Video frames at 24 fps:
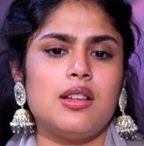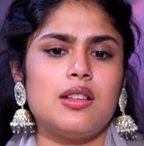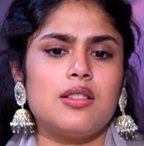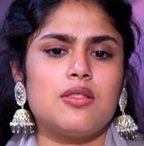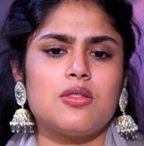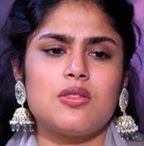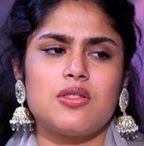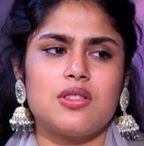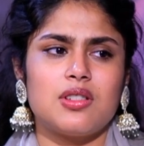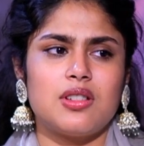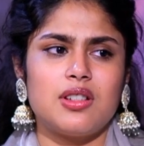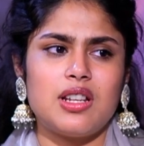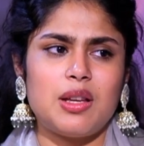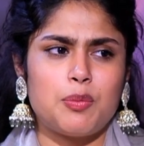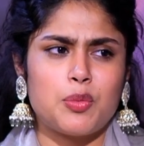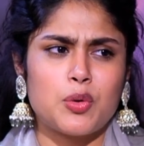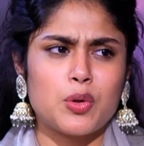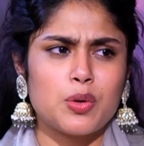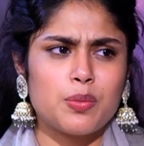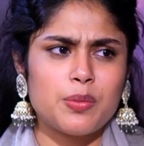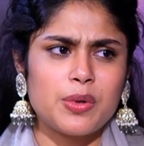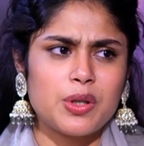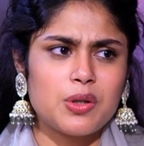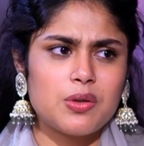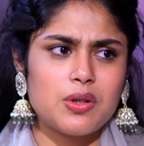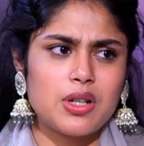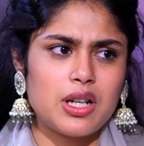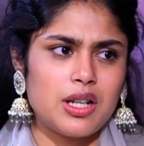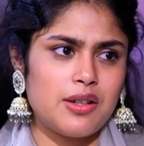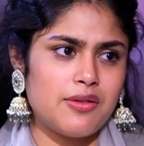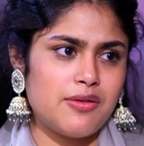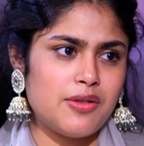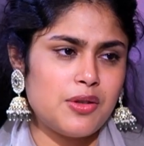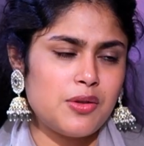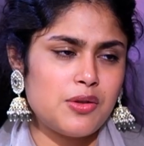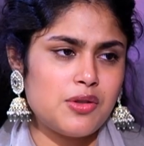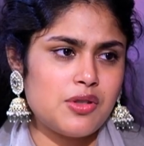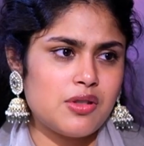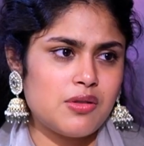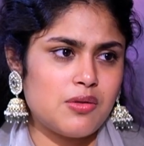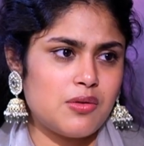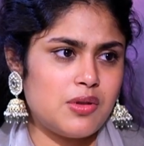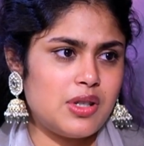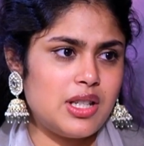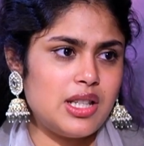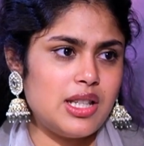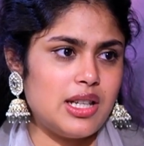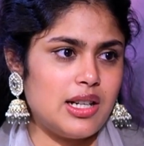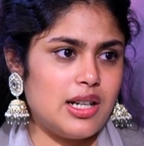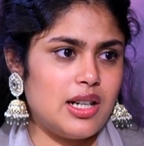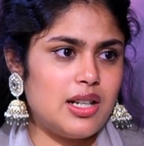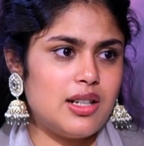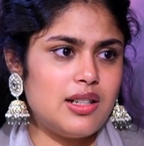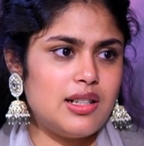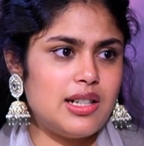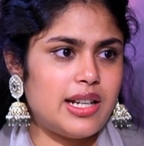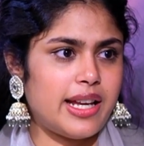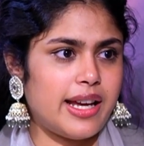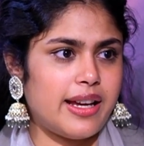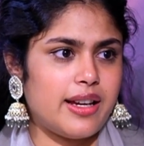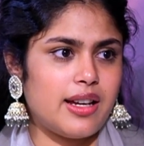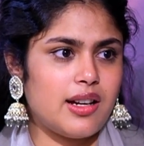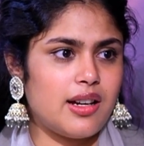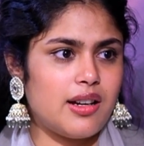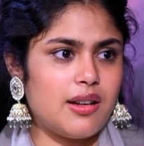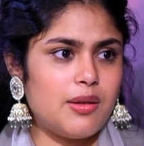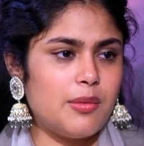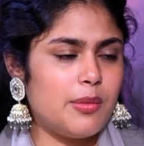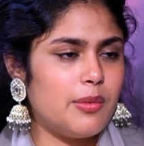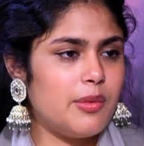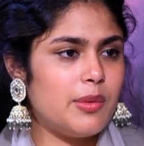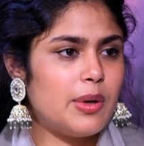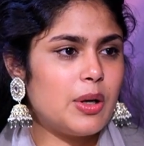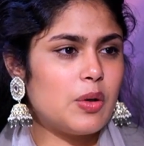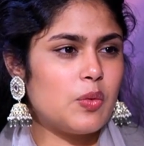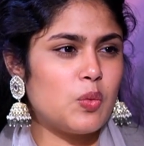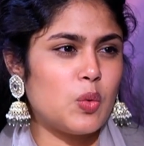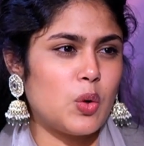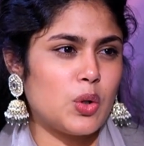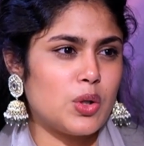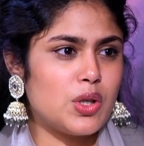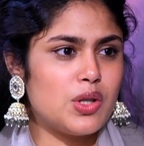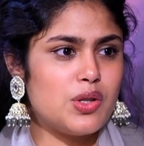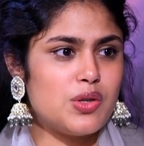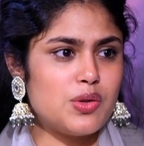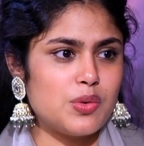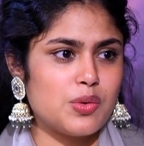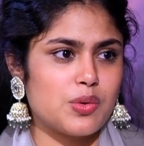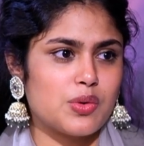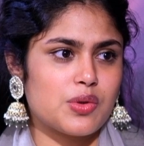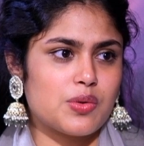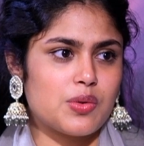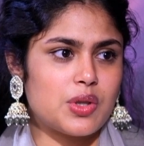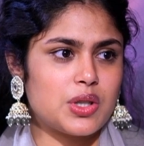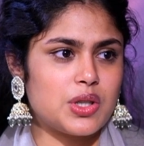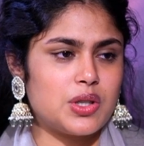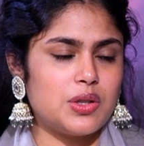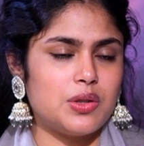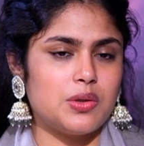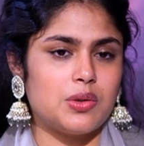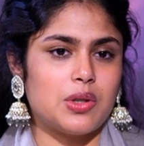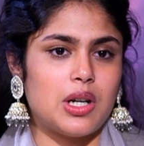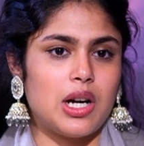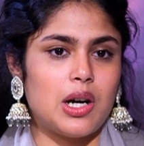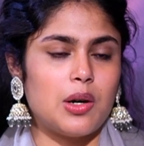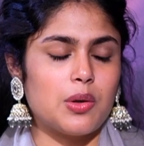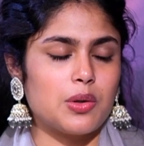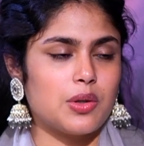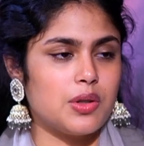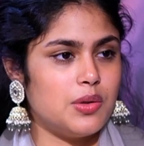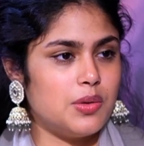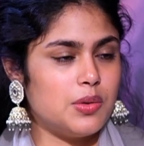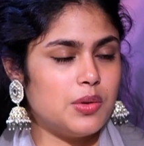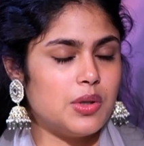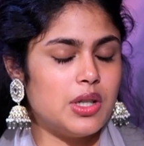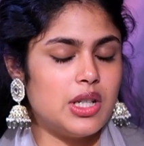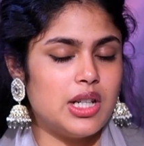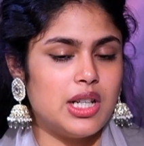so sir eppudu meeku confusion undada, like what to choose, what to do, how to do.